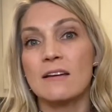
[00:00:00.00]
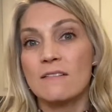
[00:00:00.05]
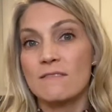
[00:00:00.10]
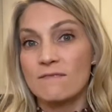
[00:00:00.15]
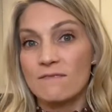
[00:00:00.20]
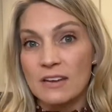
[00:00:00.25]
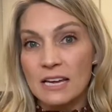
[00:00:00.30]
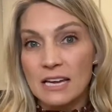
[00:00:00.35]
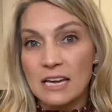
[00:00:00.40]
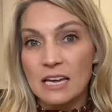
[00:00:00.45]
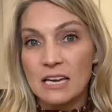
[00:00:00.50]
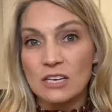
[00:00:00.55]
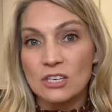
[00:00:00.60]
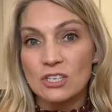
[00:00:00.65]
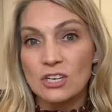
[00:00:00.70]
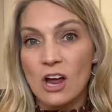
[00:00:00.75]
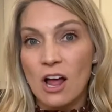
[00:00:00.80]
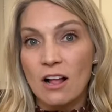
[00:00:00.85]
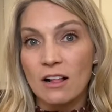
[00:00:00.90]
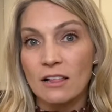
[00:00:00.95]
vegan
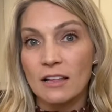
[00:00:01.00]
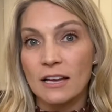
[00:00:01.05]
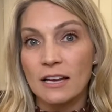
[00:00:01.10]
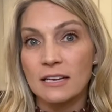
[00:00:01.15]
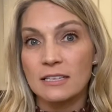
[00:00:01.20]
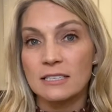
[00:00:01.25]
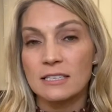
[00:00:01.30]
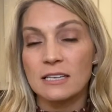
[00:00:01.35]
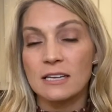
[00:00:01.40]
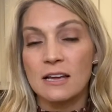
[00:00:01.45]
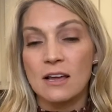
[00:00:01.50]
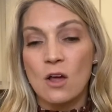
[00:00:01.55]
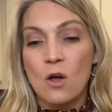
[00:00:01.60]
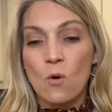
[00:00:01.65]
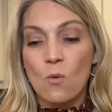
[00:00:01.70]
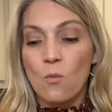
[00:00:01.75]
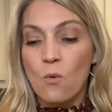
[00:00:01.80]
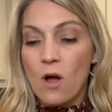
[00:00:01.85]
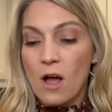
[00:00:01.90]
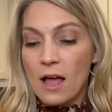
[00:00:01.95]
chocolate
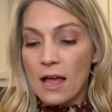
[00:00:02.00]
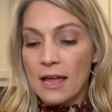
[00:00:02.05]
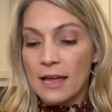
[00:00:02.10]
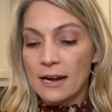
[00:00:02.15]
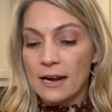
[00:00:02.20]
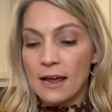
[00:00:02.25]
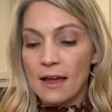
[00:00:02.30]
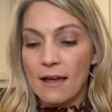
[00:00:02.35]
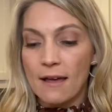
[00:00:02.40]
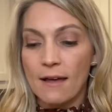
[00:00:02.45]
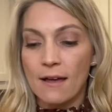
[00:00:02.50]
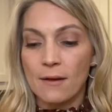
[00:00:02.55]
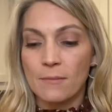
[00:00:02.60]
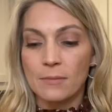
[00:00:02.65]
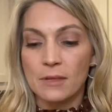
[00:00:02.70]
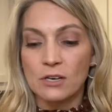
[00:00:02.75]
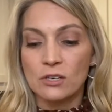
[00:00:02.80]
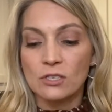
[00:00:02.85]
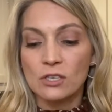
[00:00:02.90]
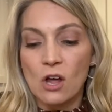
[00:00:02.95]
one.
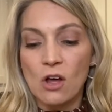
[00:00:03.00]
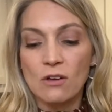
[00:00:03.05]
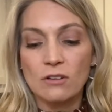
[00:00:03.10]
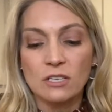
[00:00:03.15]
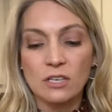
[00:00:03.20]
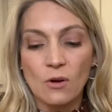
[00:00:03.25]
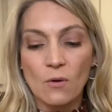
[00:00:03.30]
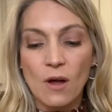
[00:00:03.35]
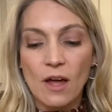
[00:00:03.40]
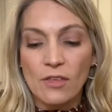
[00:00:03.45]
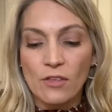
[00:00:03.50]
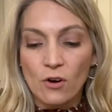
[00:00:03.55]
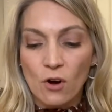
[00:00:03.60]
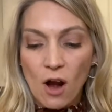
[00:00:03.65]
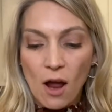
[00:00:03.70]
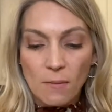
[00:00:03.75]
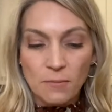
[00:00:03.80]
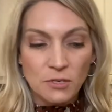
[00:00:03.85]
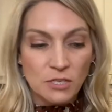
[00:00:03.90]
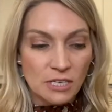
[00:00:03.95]
There's also other
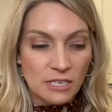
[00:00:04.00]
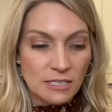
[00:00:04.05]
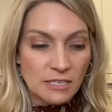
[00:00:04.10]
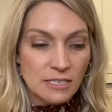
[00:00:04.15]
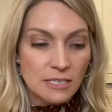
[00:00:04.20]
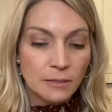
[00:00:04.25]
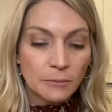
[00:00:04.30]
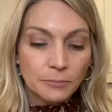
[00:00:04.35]
options.